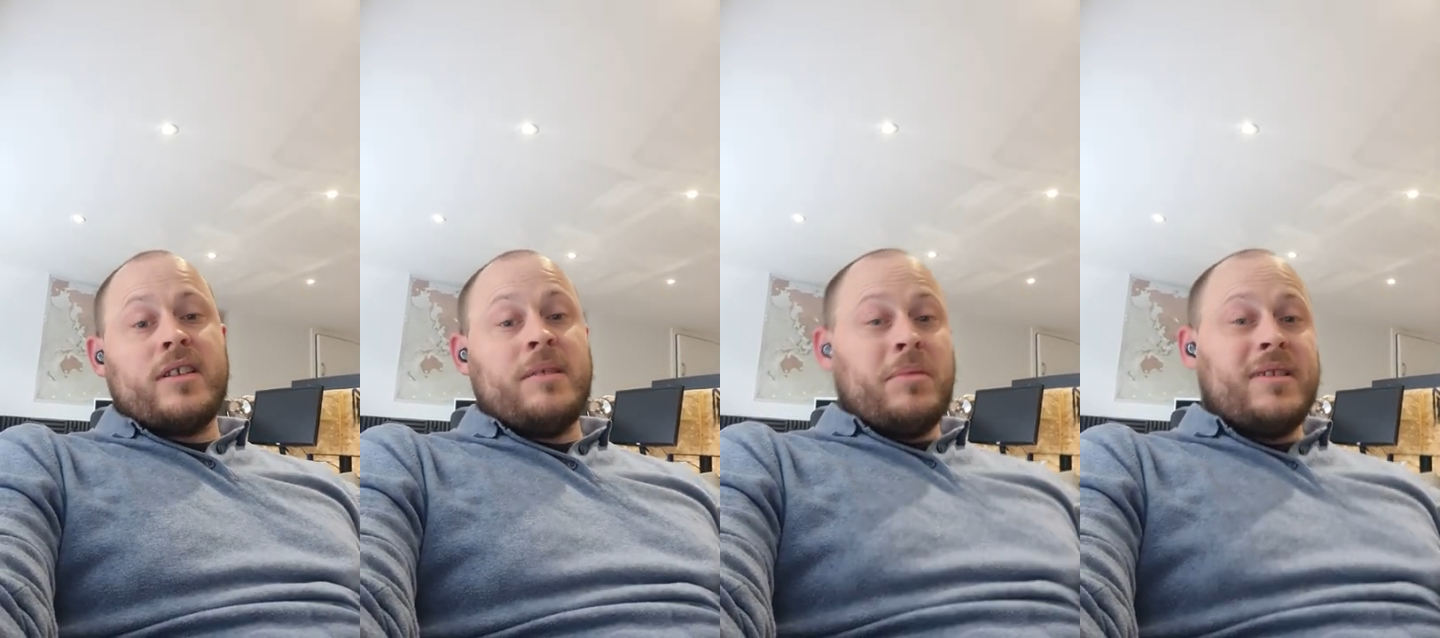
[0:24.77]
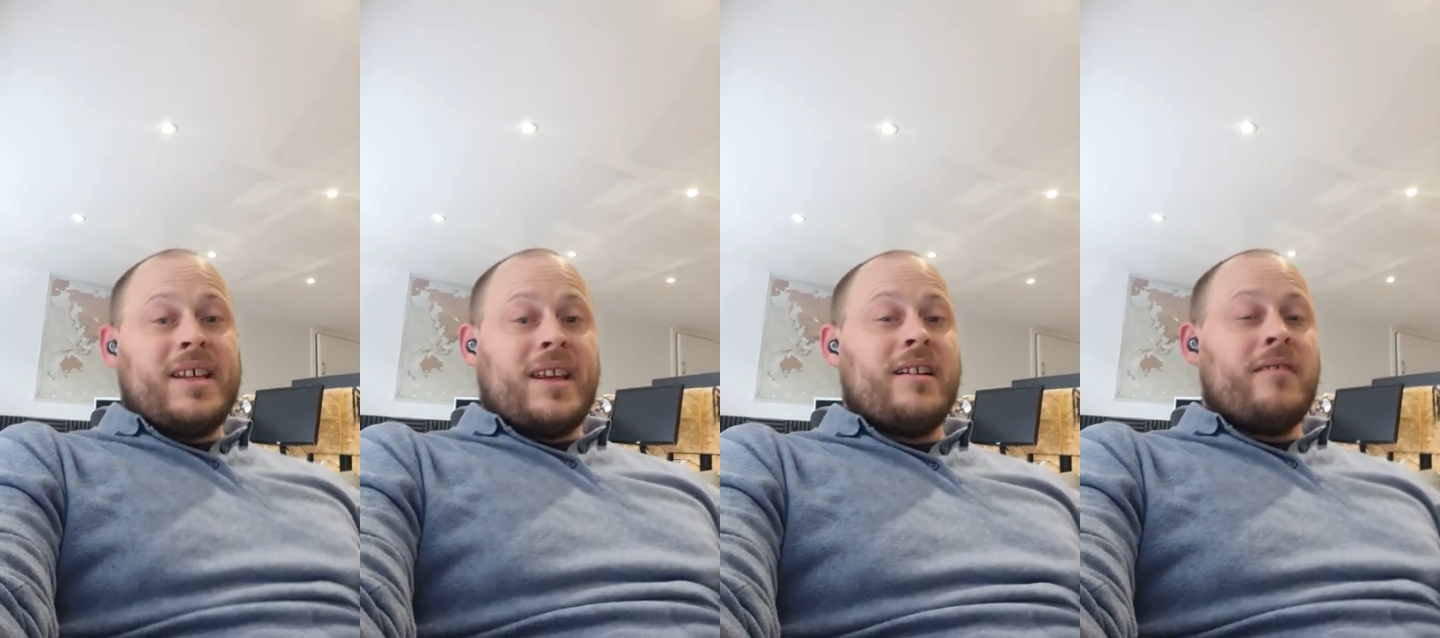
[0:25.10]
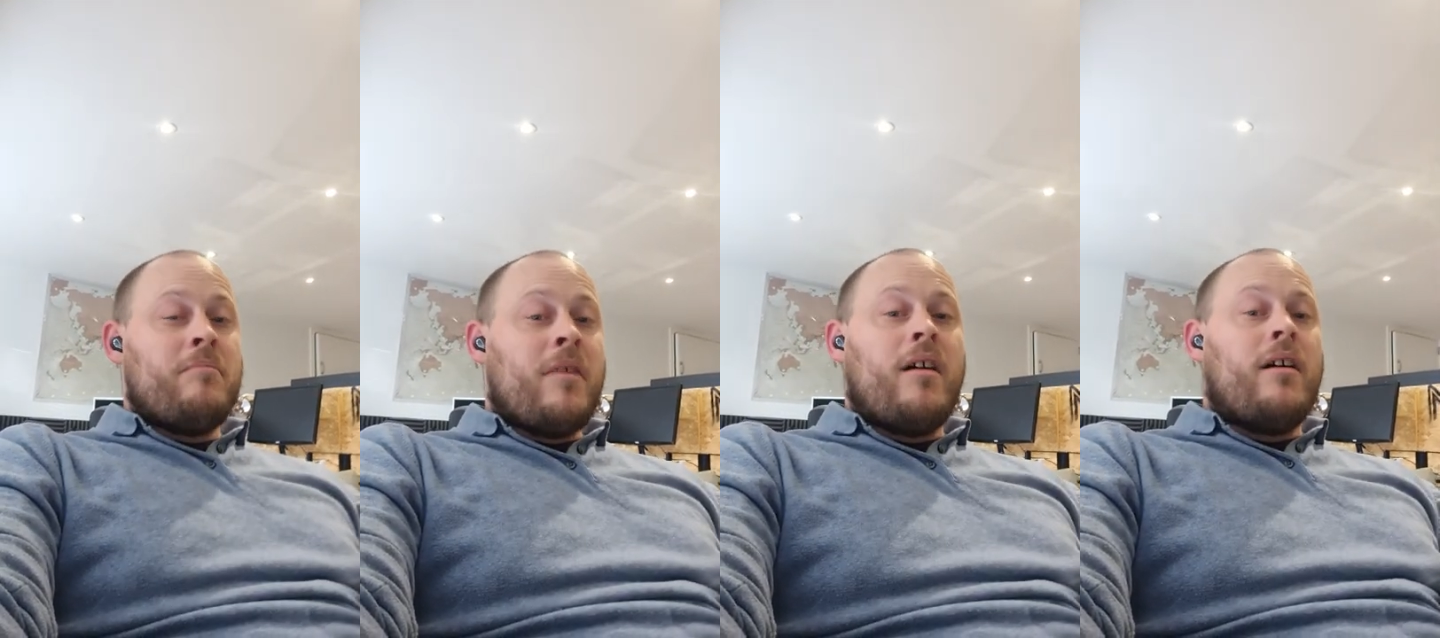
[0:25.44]
and in particular
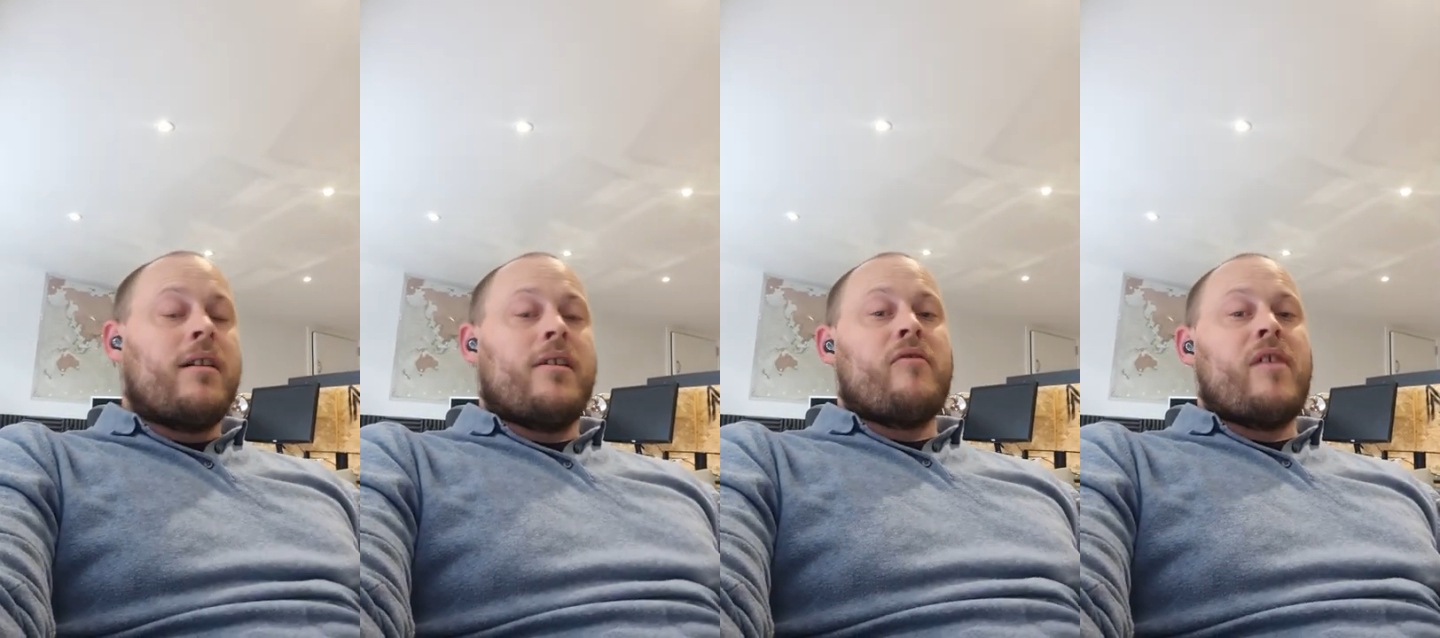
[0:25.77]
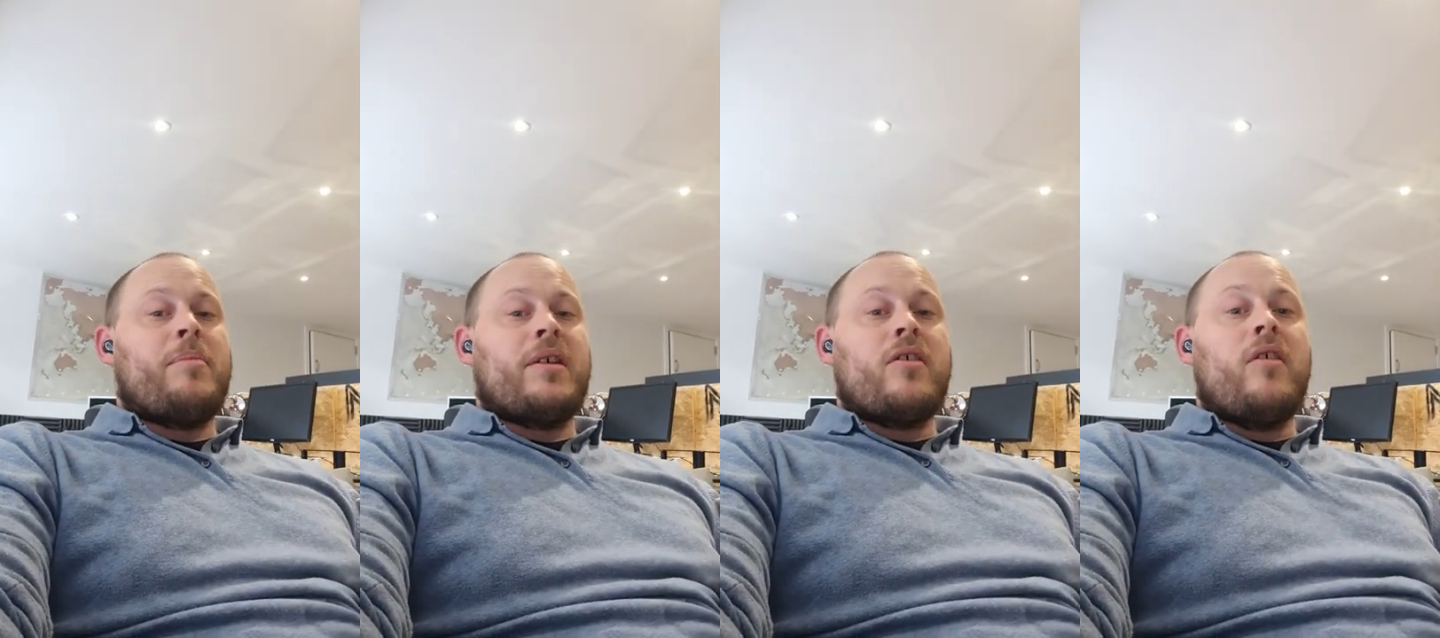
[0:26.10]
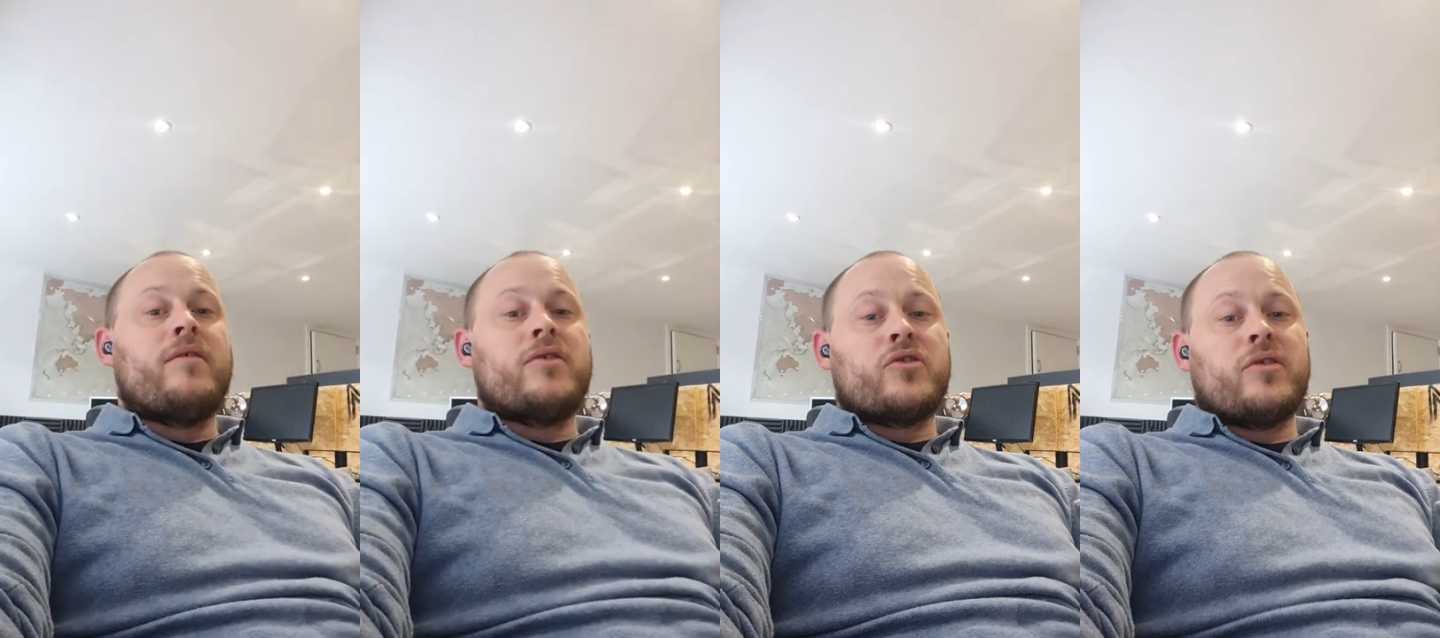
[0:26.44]
Mark, our rep at
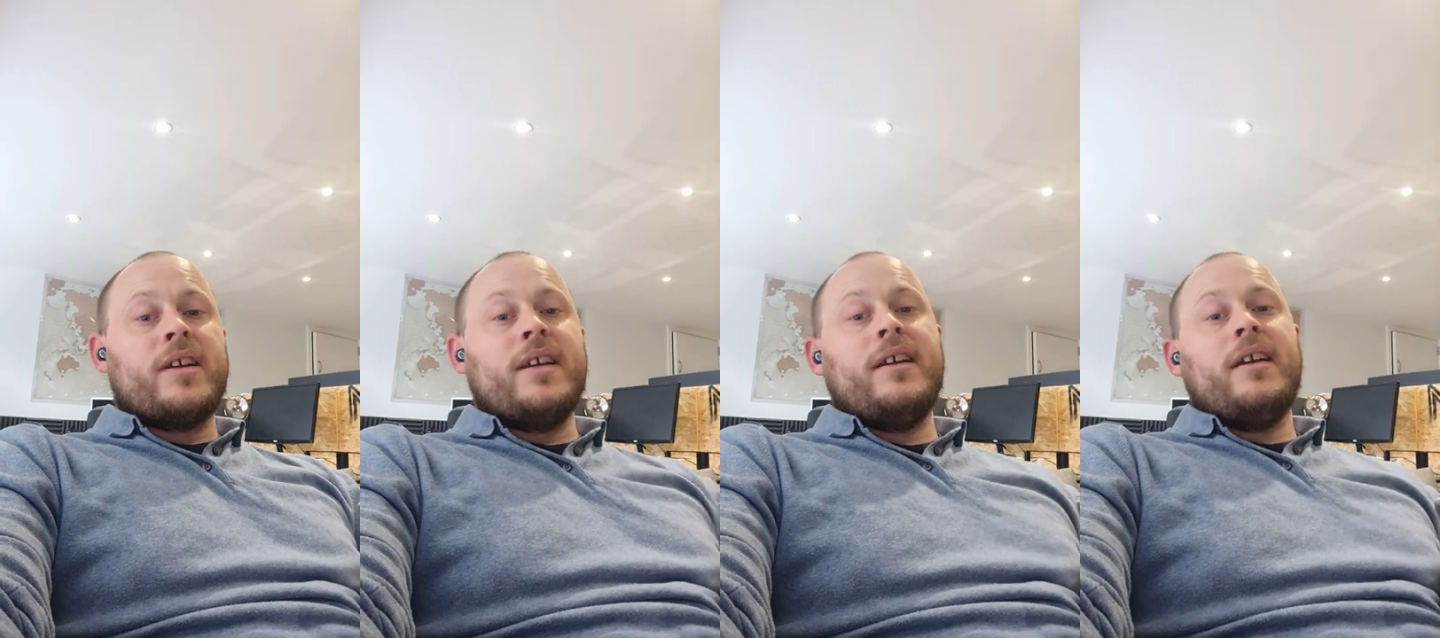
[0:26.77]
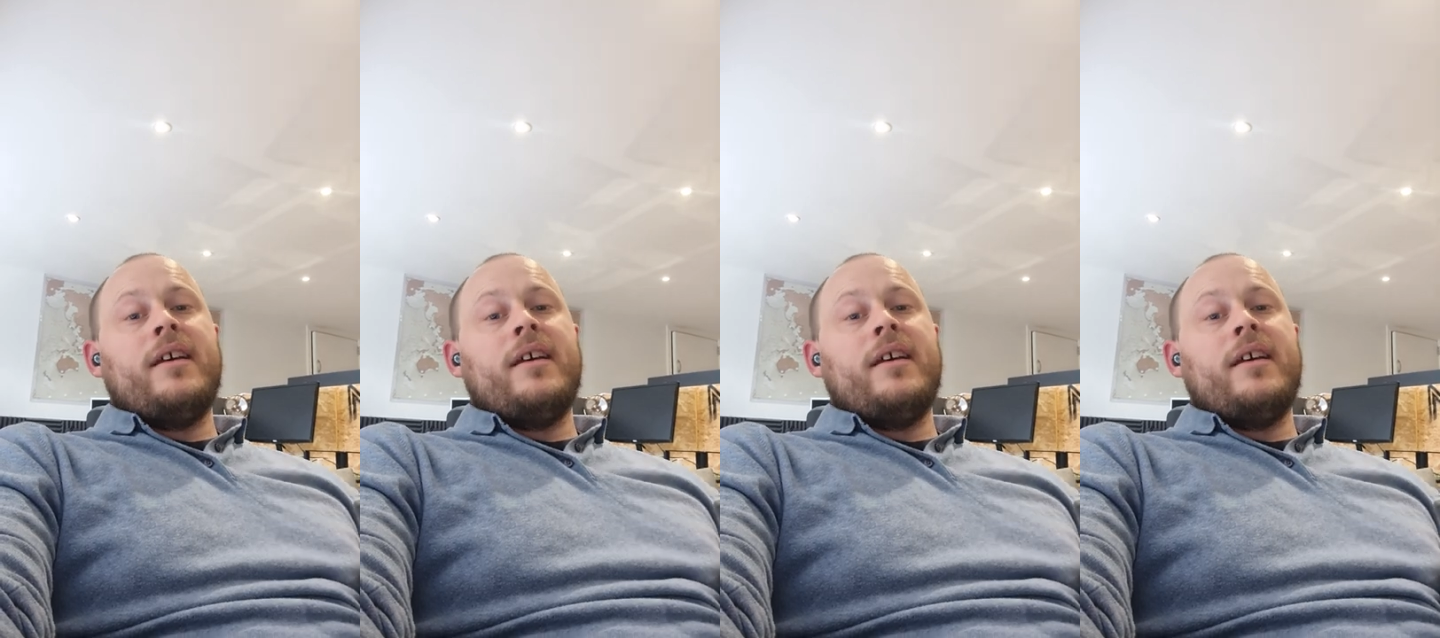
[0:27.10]
Coventry,